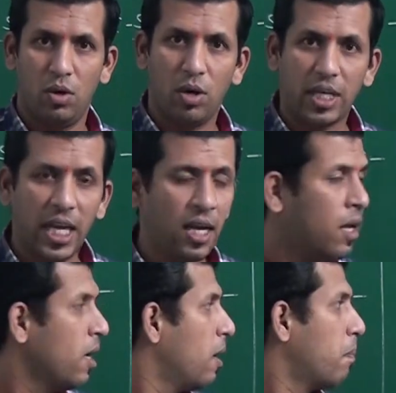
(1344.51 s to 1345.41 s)

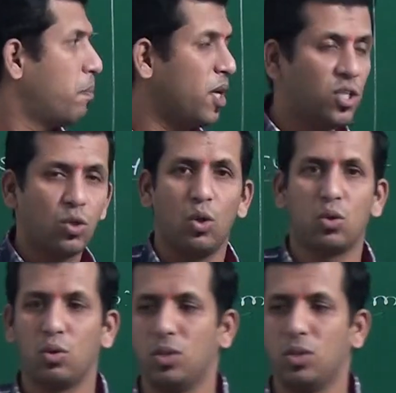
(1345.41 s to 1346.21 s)
Okay, please go through